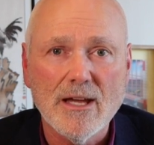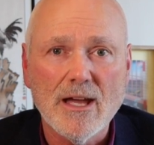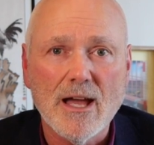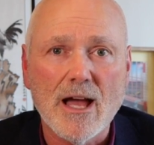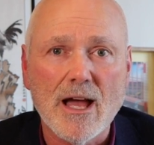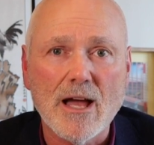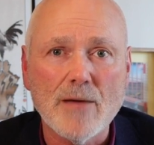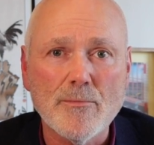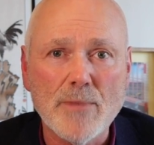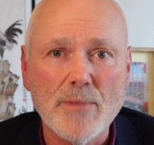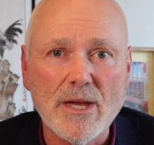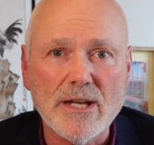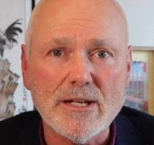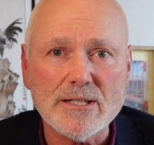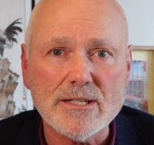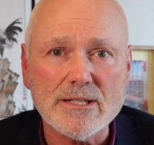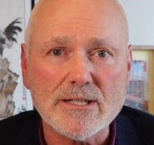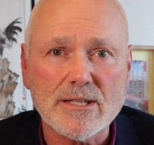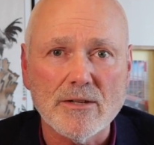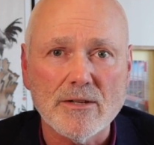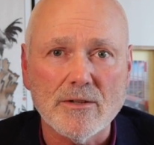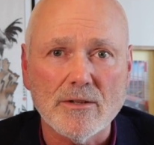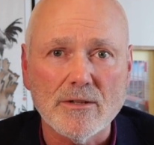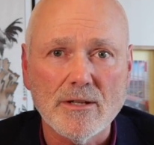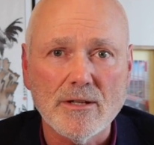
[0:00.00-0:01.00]
A meta
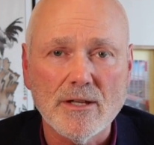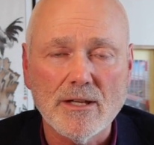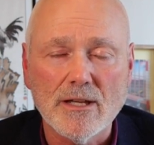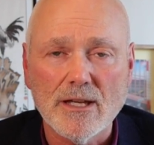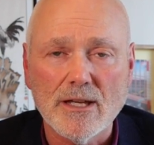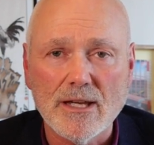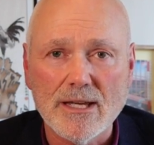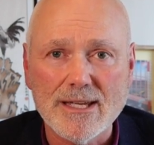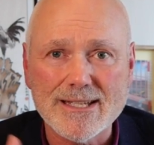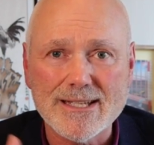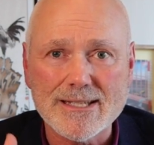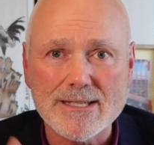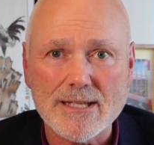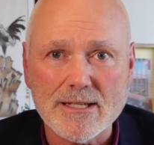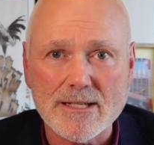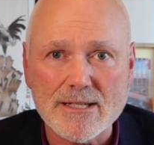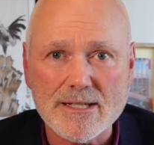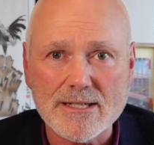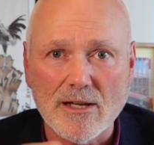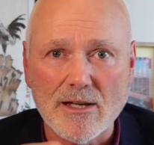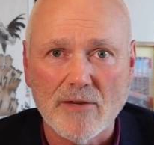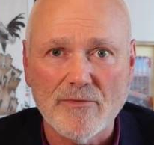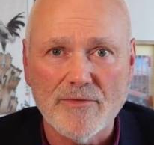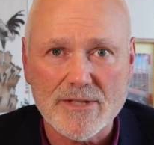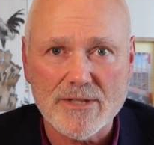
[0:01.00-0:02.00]
skill is
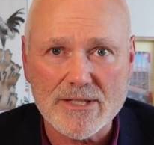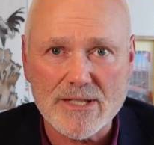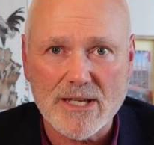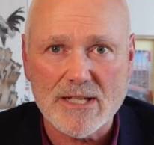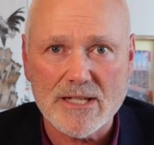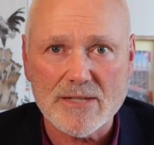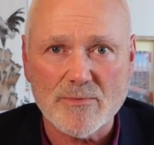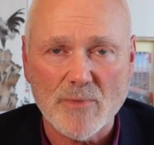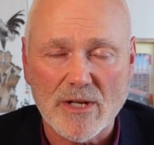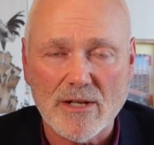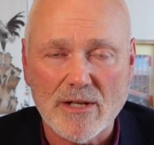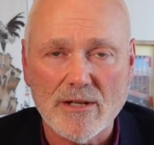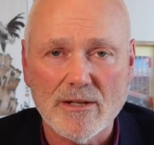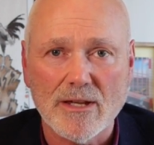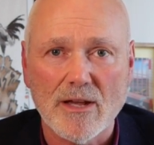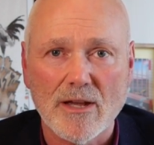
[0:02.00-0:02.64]
self-assessment.